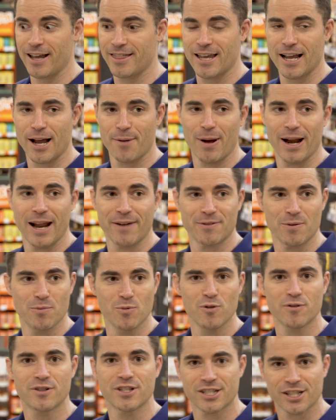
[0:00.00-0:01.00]
I think I might have to
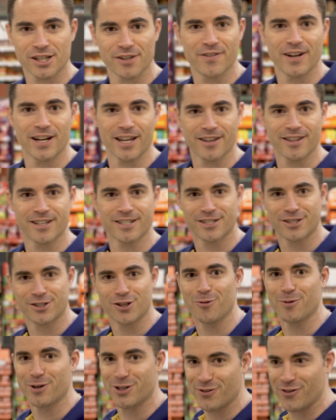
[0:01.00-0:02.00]
move to Slovenia. This is
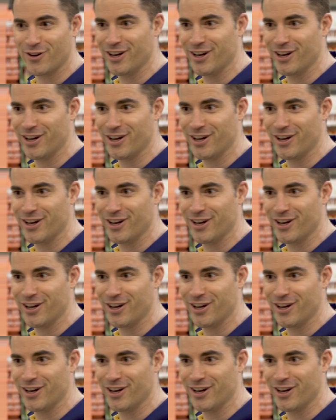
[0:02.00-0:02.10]
so much